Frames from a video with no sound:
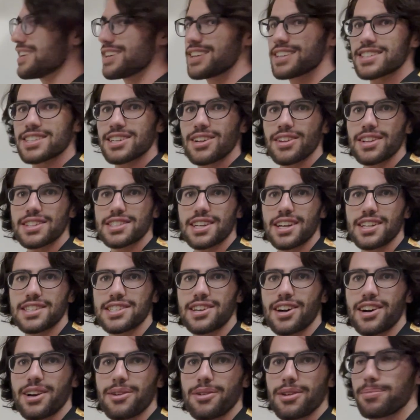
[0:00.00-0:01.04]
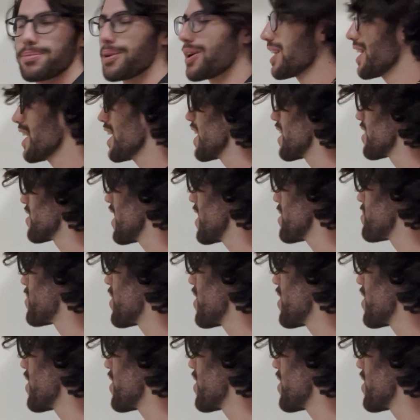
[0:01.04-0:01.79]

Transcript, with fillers: So let's get started with part A, right?